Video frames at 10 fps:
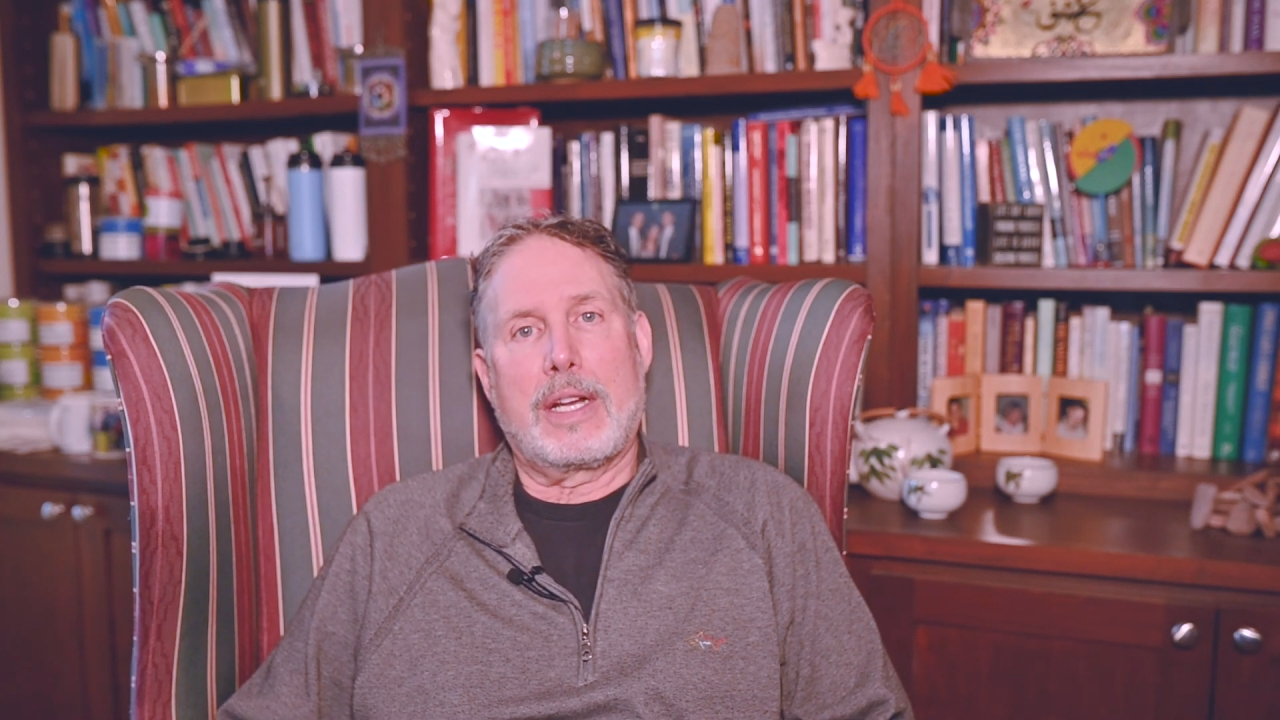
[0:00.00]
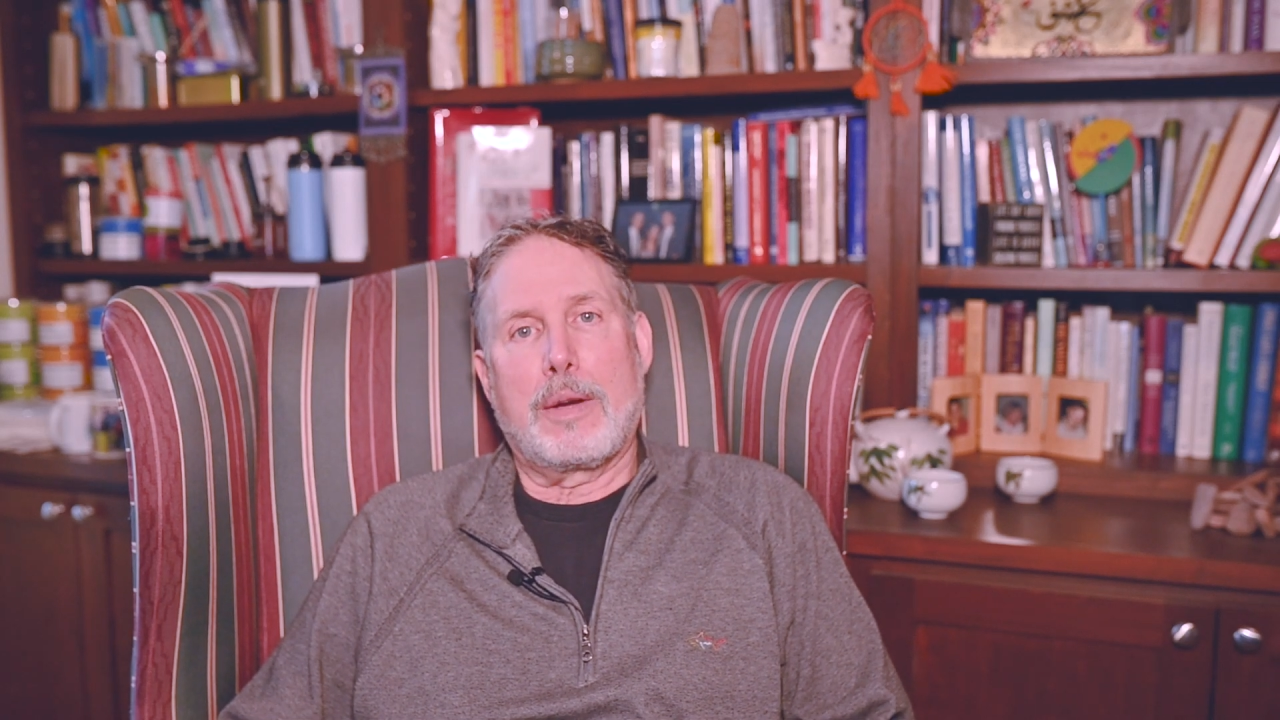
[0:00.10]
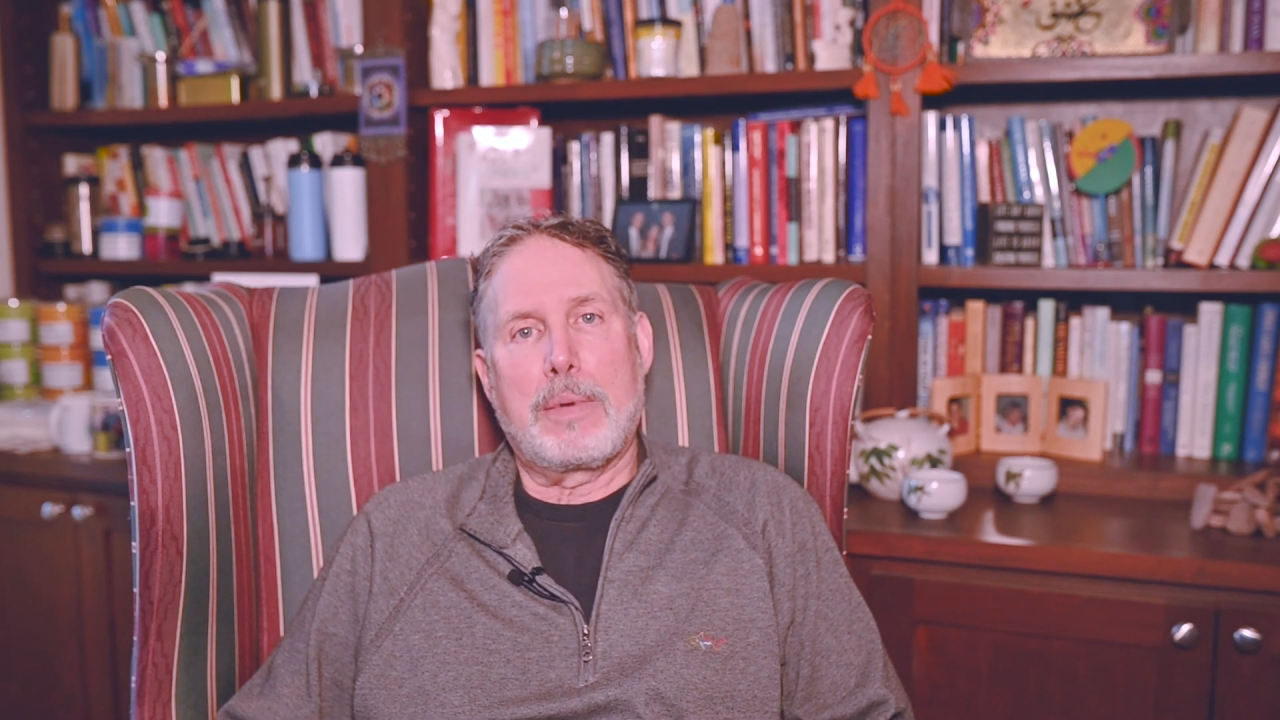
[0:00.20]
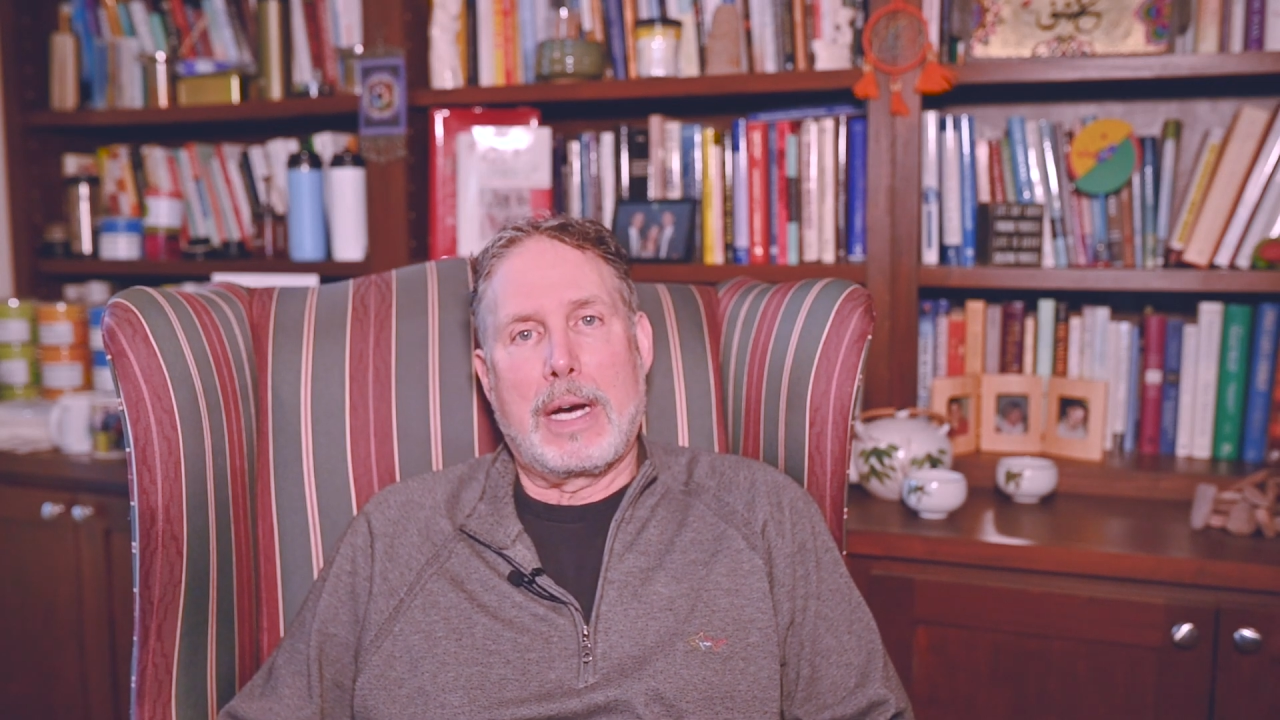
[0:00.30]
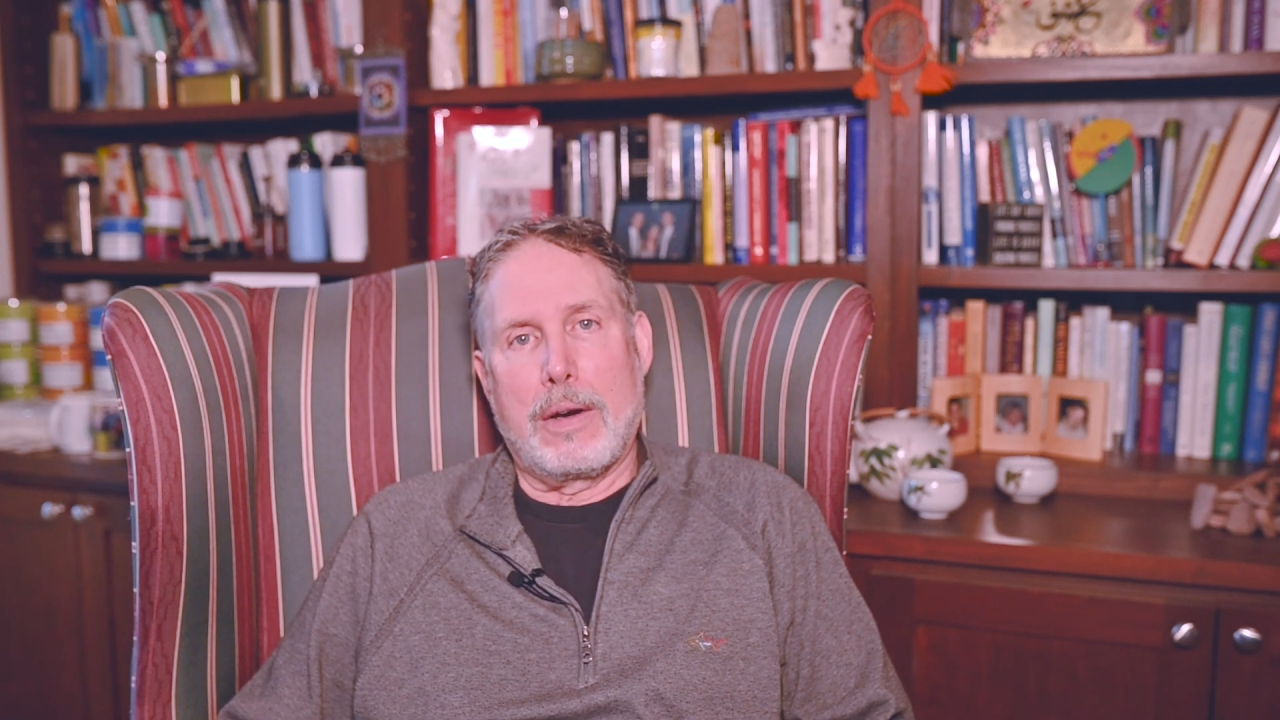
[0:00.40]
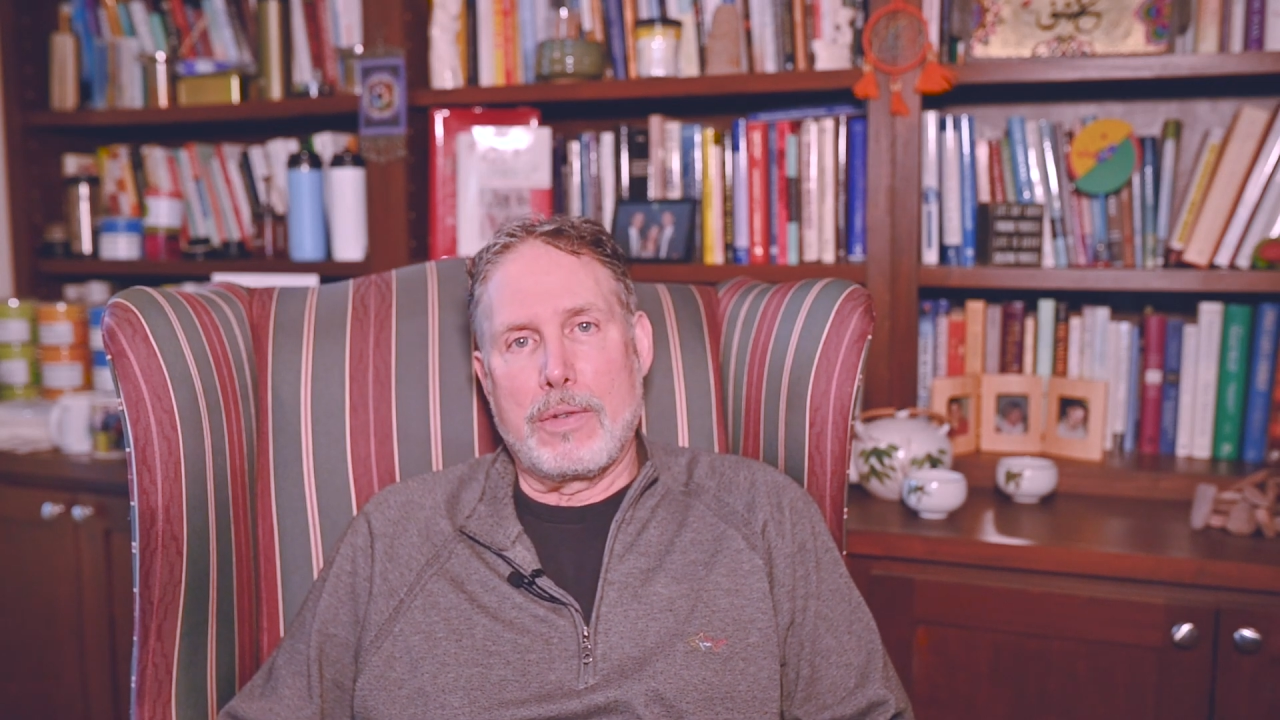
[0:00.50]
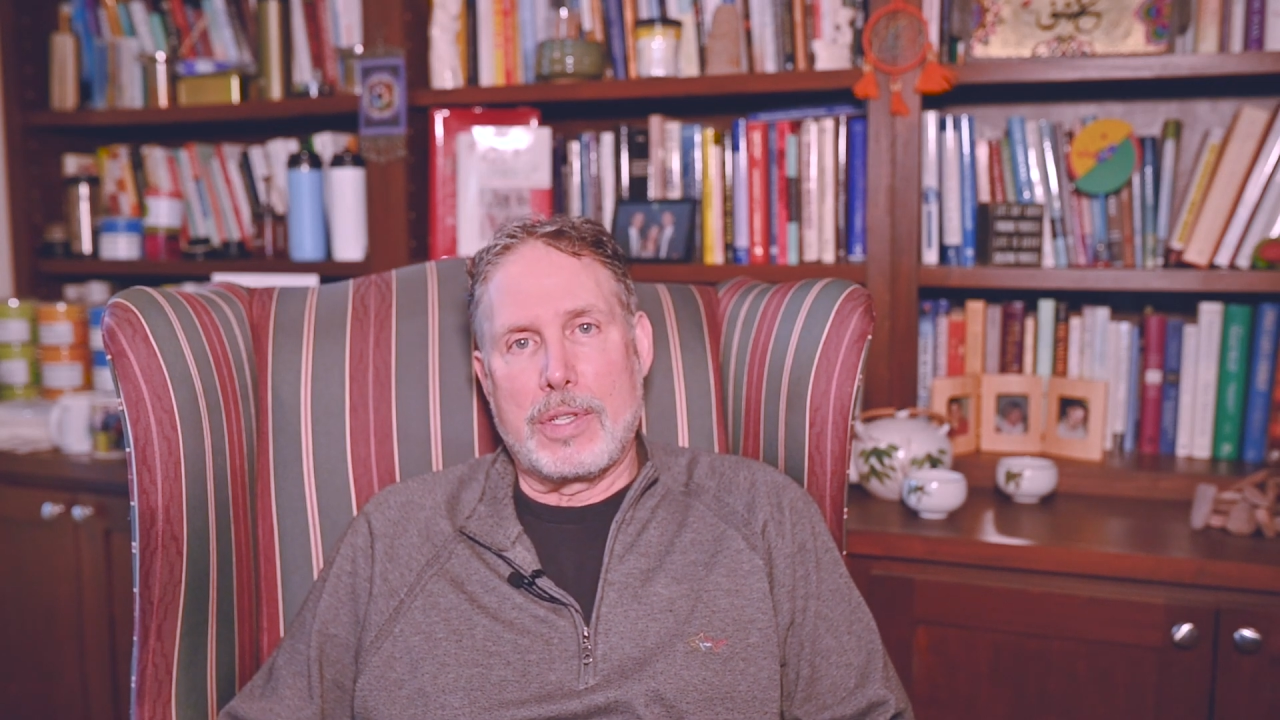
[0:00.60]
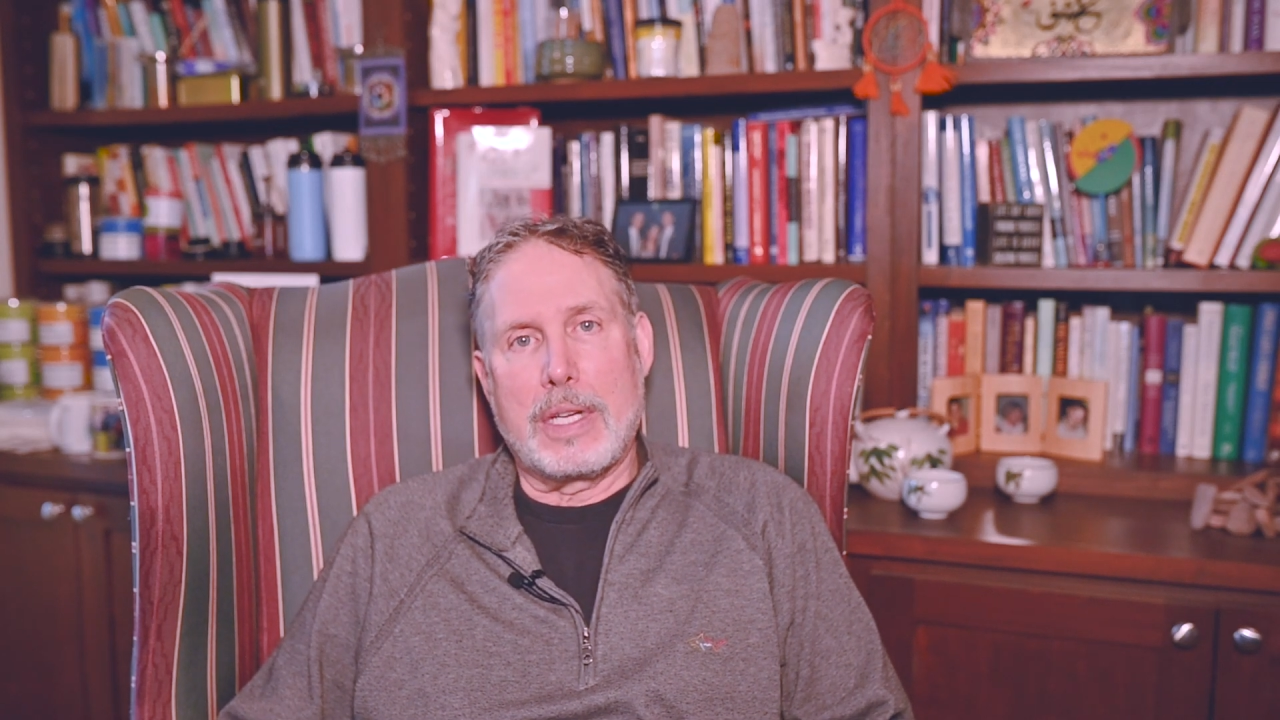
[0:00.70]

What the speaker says: up house